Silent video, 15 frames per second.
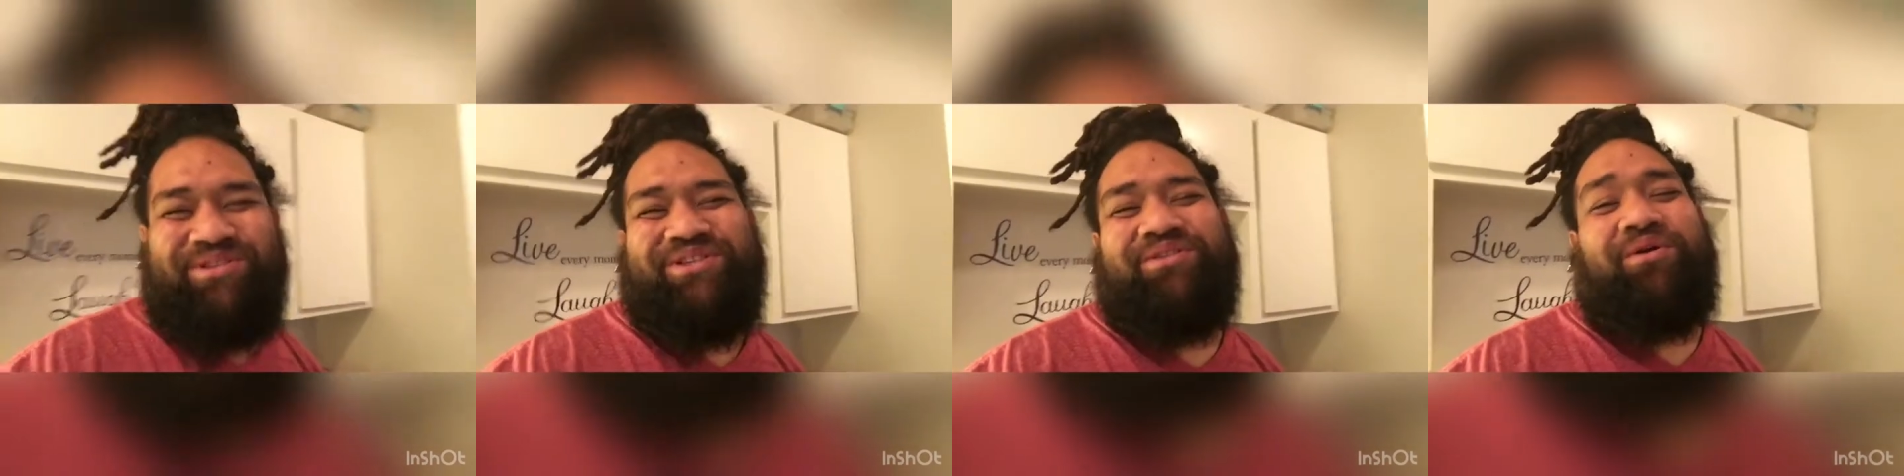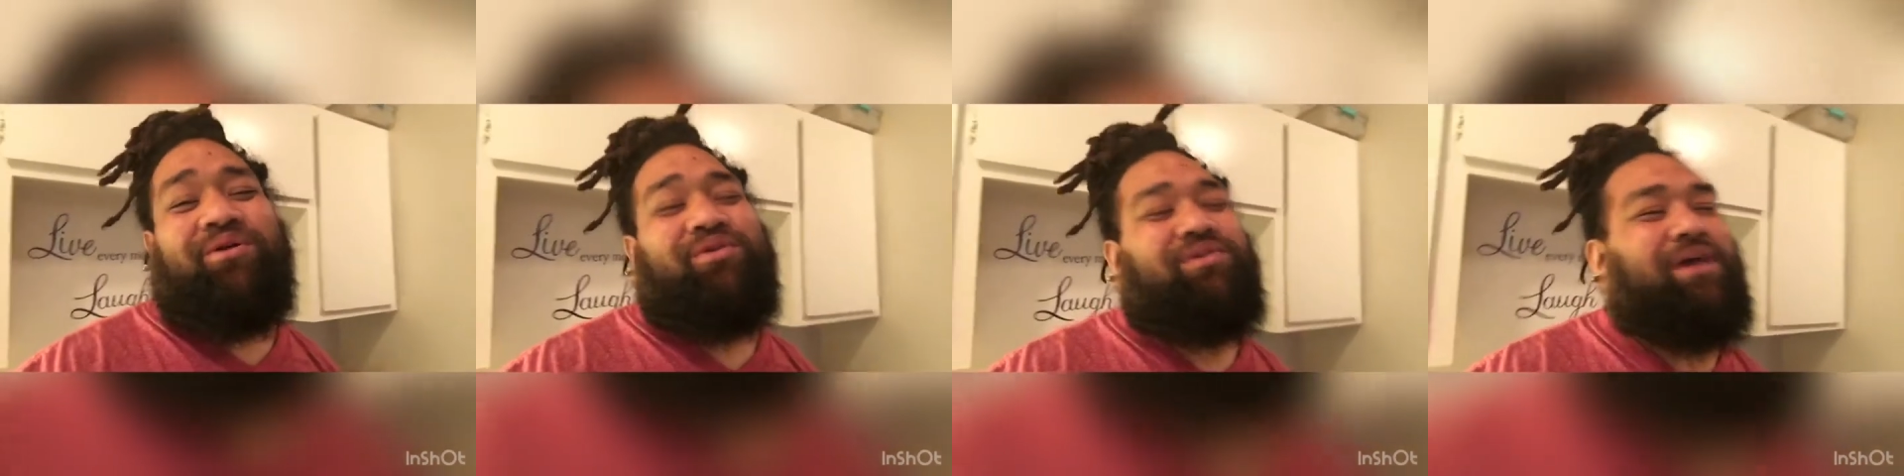
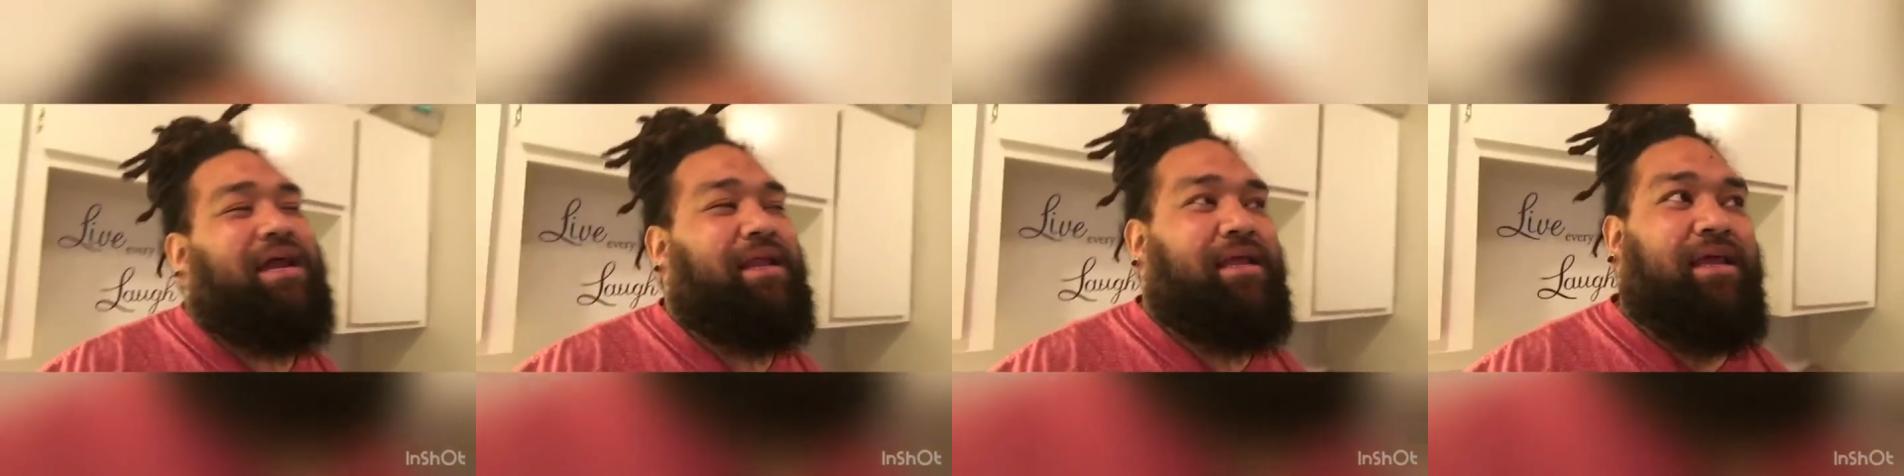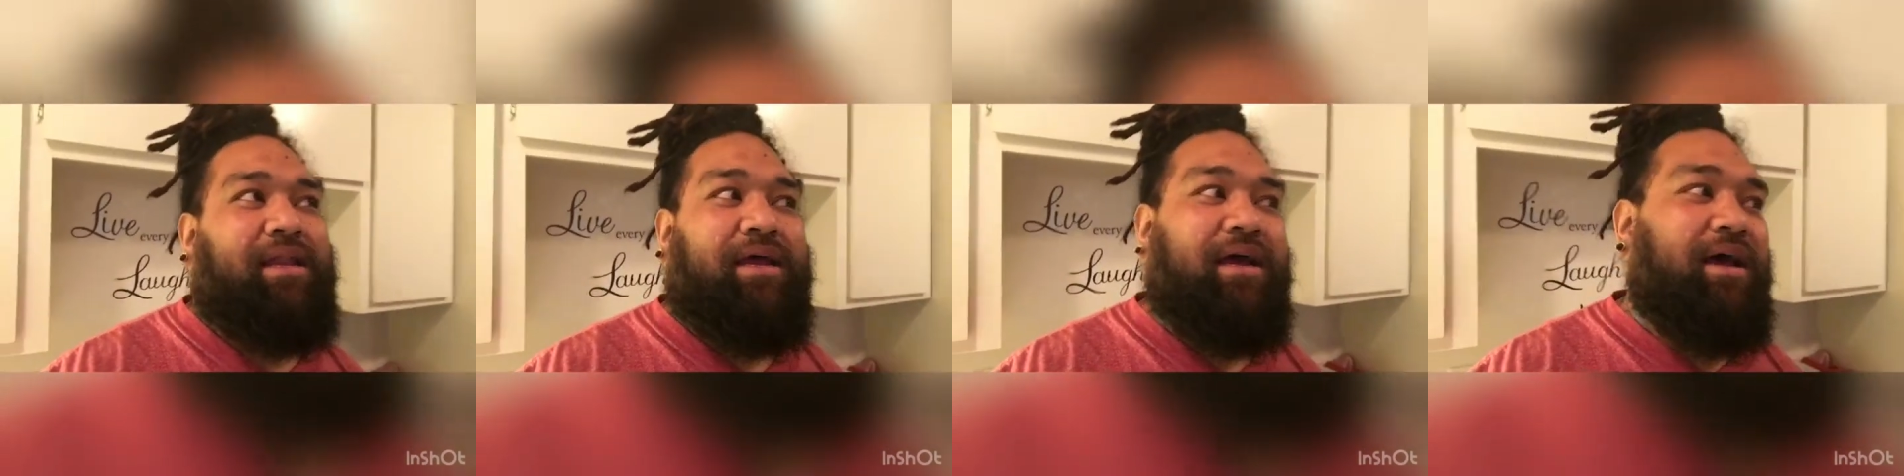you know, you gotta
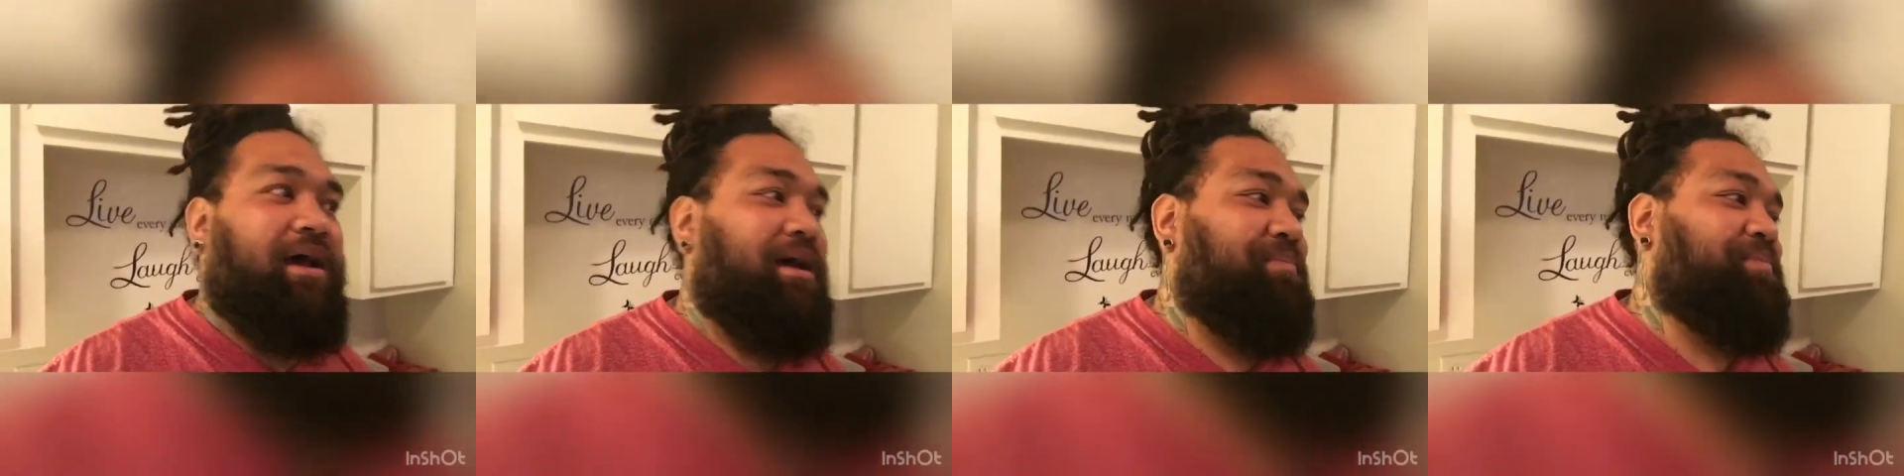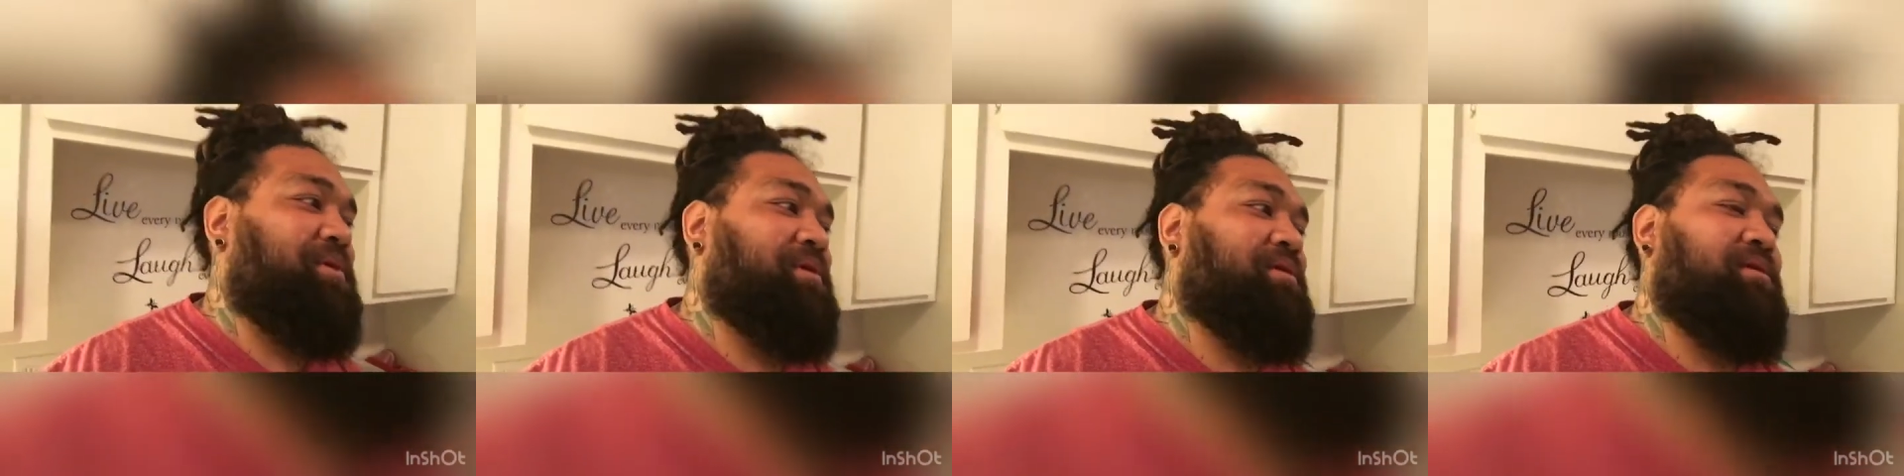get
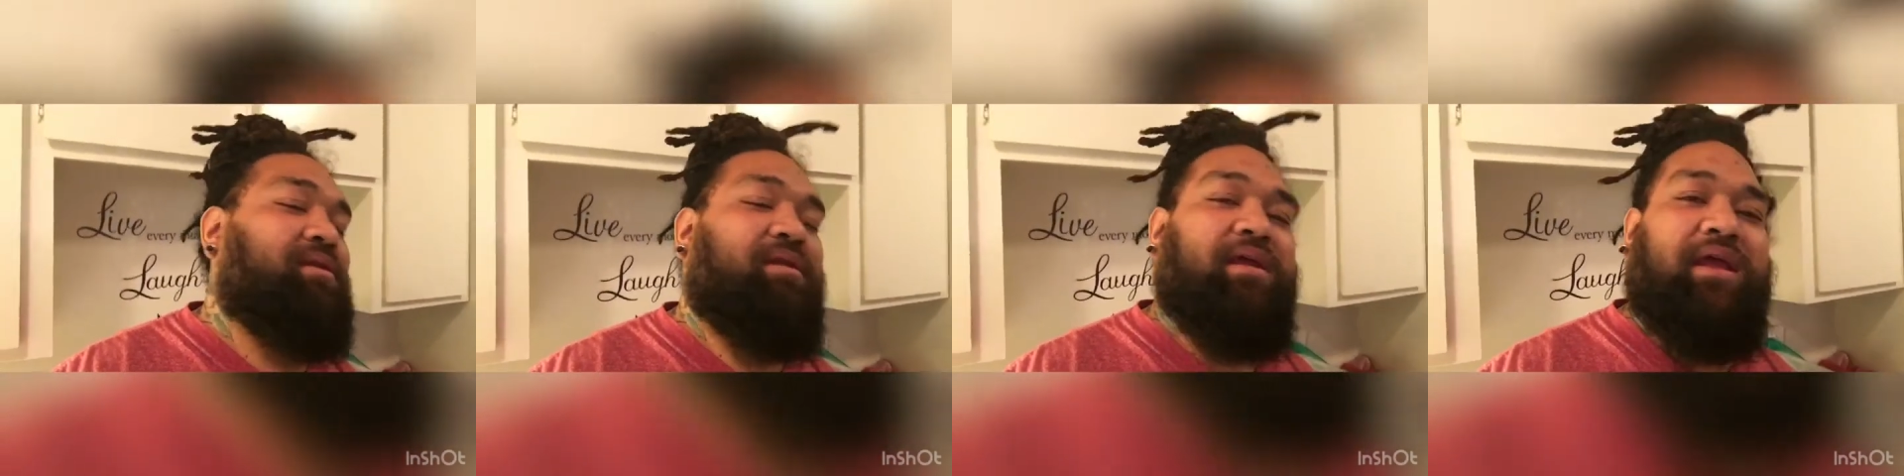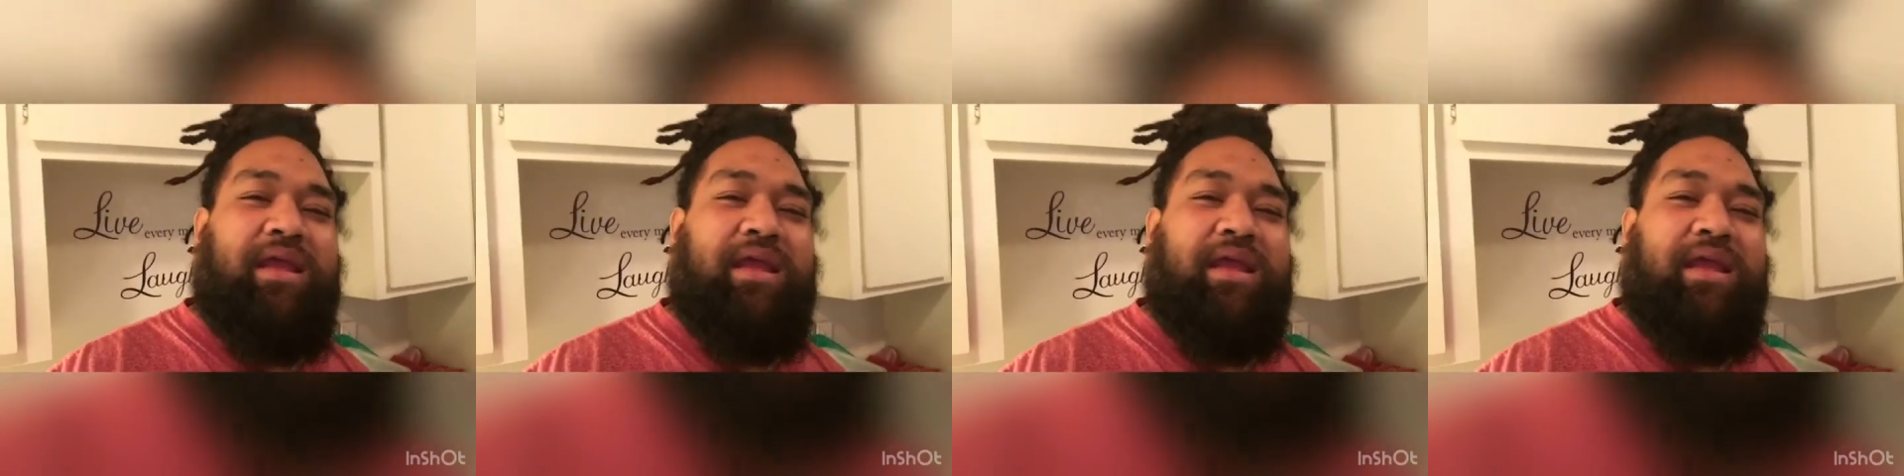up and,